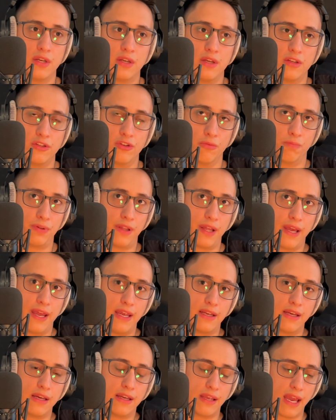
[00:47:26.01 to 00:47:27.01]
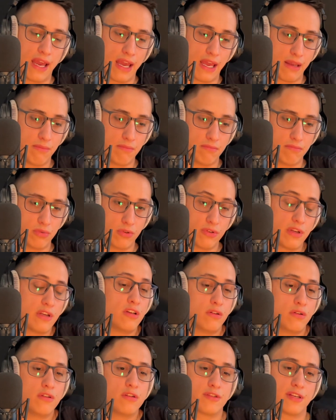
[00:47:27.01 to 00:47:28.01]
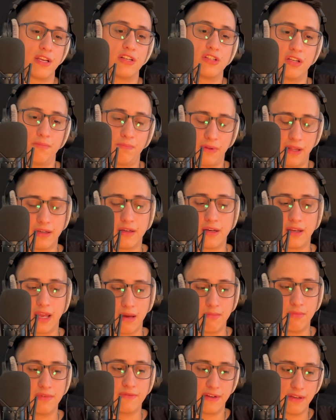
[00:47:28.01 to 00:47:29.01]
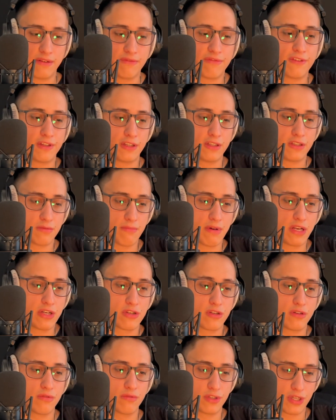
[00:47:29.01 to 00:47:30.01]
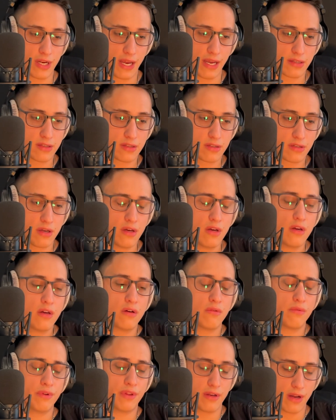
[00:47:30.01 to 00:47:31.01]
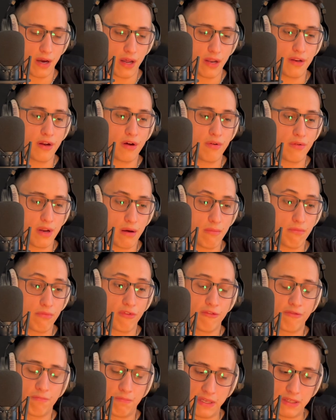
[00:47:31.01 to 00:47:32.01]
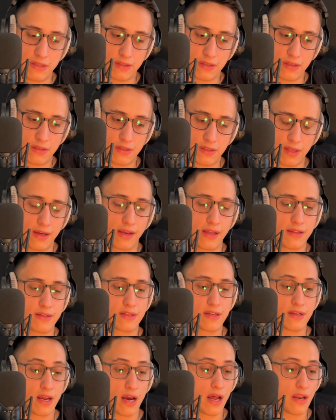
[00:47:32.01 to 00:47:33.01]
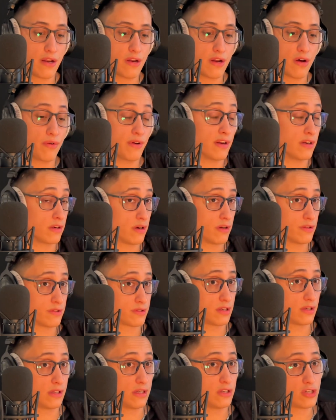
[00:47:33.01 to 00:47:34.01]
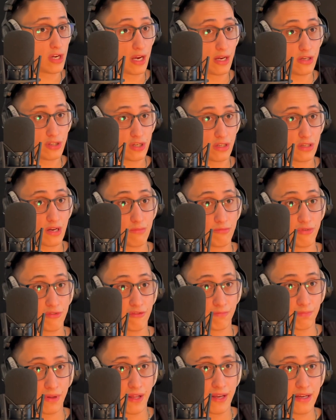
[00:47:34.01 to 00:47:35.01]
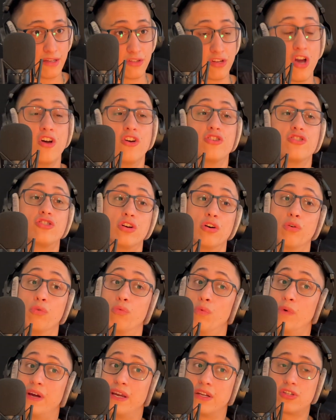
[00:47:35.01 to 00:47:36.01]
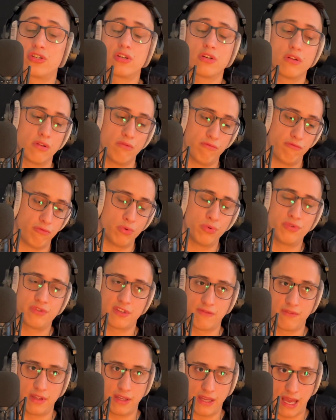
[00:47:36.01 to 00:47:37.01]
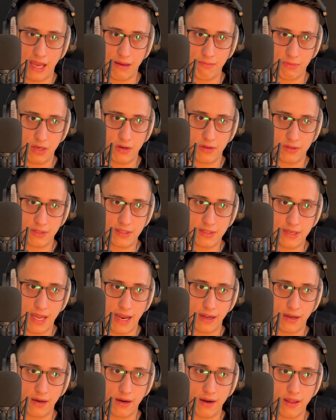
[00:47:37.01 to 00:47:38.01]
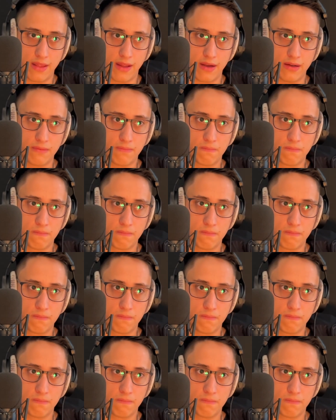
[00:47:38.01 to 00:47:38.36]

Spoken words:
You're playing a game, you're essentially playing a game of infinite dimensional chess with an unknown number of pieces against an unknown and constantly changing number of players, to which the rules of the game are not static either.